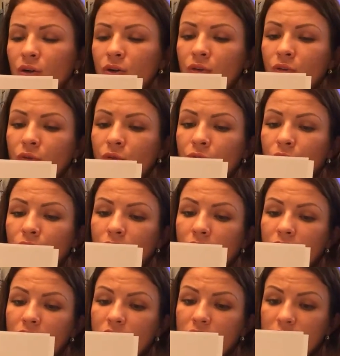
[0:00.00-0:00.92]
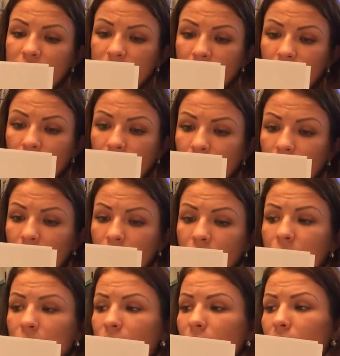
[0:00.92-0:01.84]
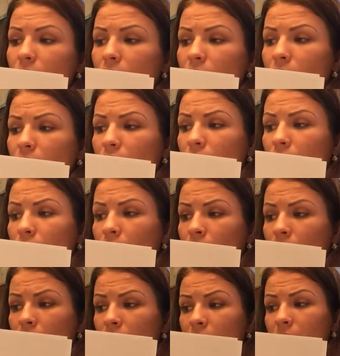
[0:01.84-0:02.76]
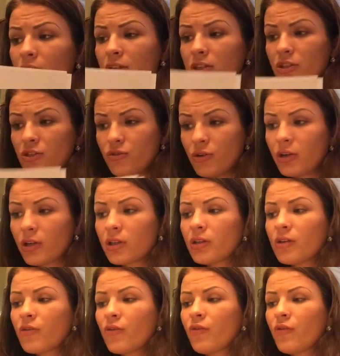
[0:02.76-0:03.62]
of the desire or instinct,